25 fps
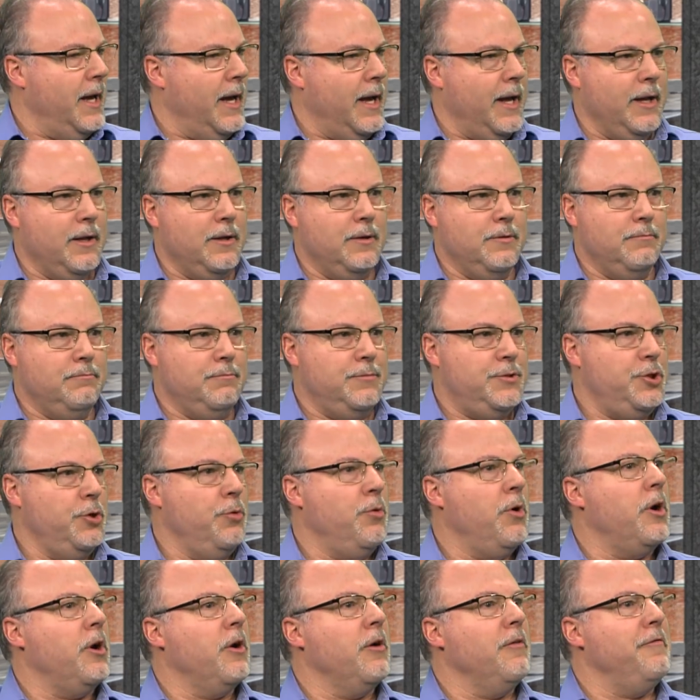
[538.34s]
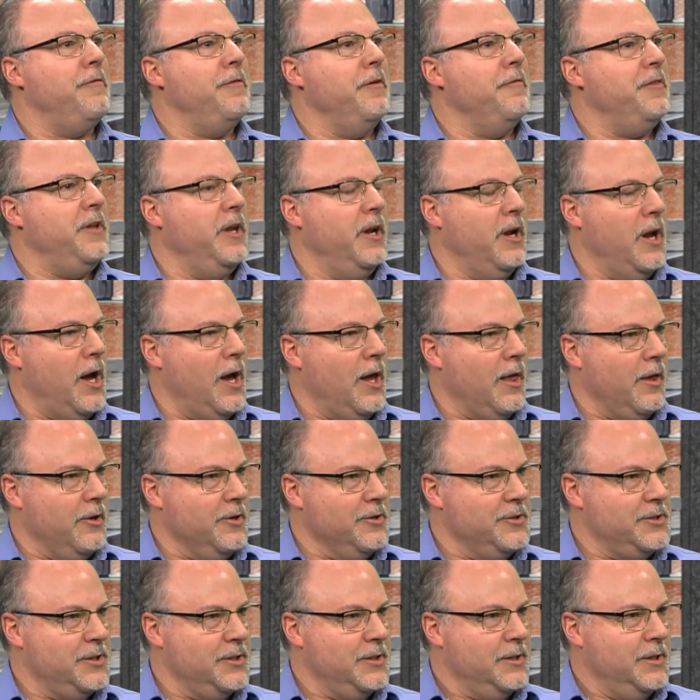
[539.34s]
and
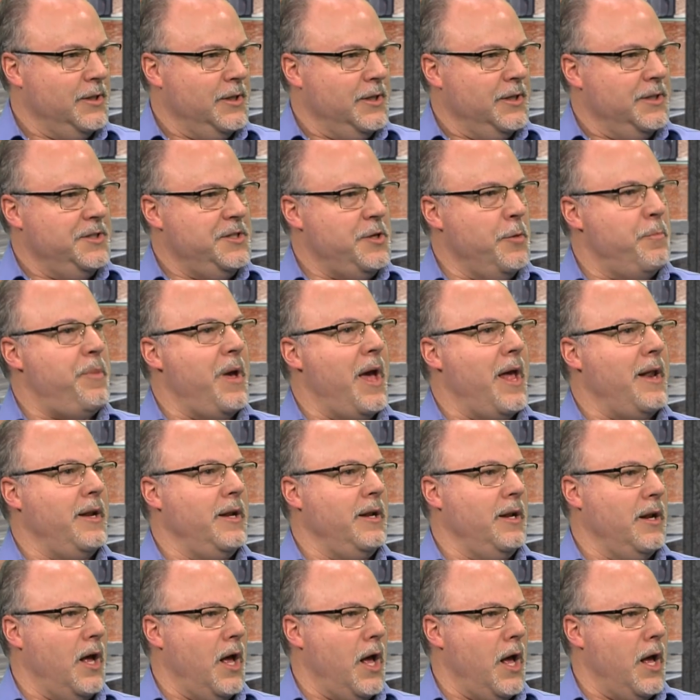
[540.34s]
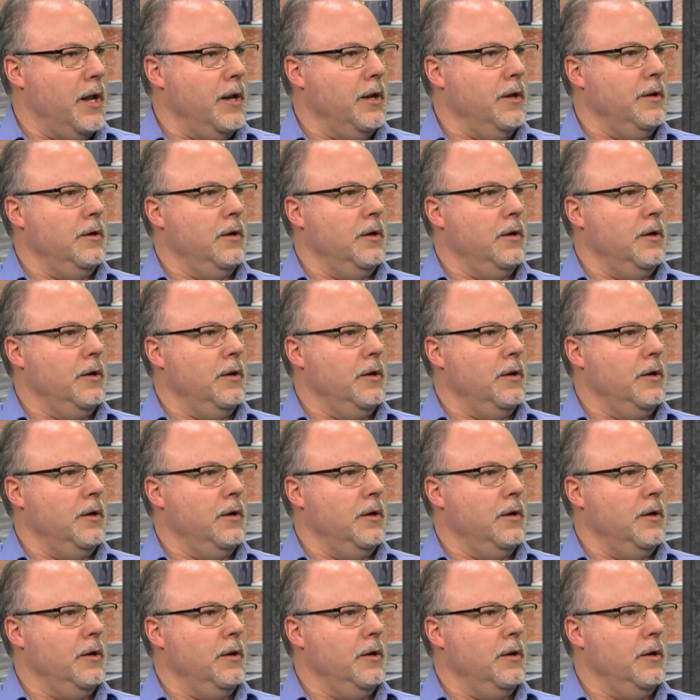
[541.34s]
$250, depending on